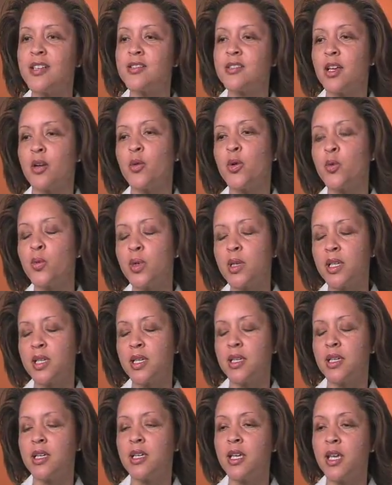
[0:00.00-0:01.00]
is that we
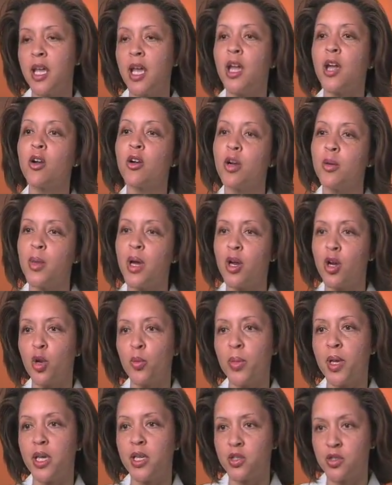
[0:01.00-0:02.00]
really care about
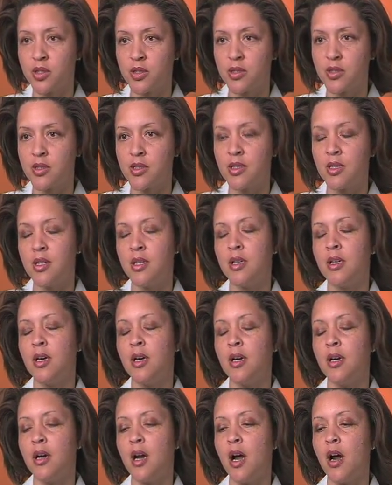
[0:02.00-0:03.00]
our patients.
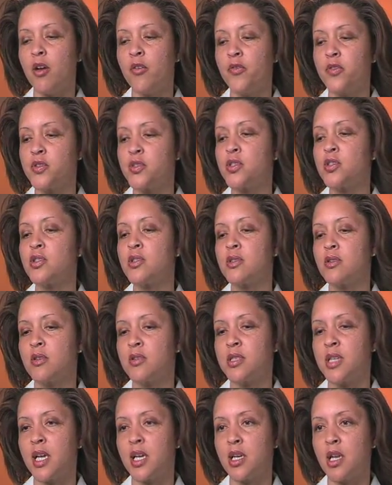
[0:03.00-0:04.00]
Our physicians,
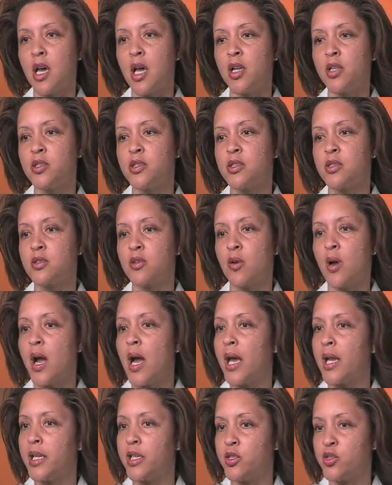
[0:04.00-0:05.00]
our technologists are
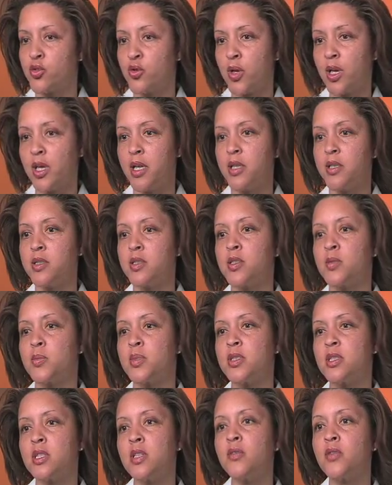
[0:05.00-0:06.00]
highly trained
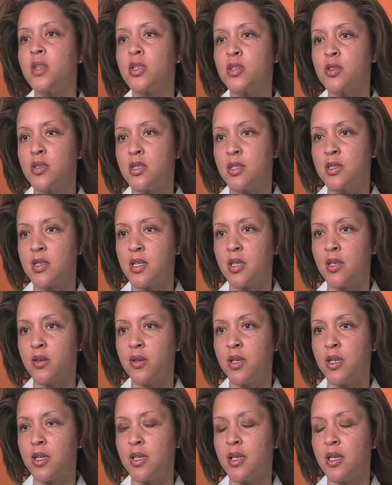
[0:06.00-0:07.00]
specific to this
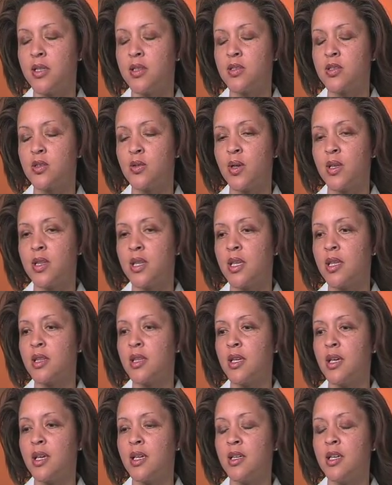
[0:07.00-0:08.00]
area, and so I
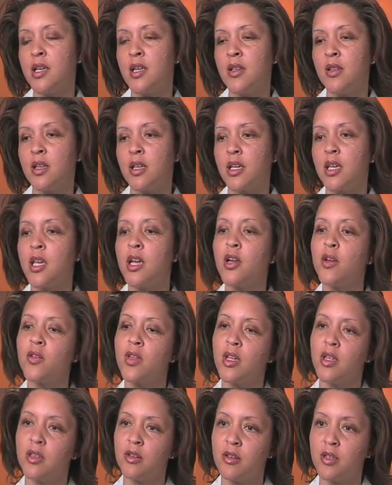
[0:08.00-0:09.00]
think that the care
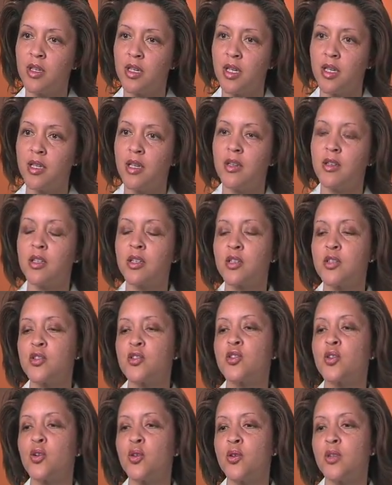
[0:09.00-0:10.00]
that you get and the
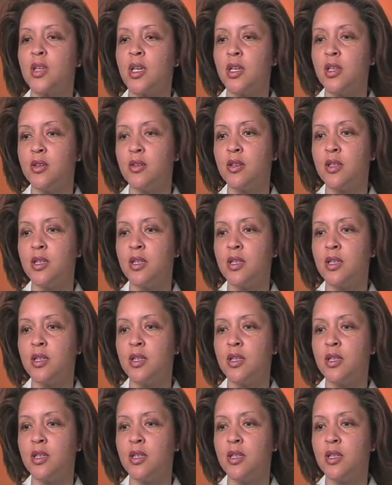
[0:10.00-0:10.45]
concern that you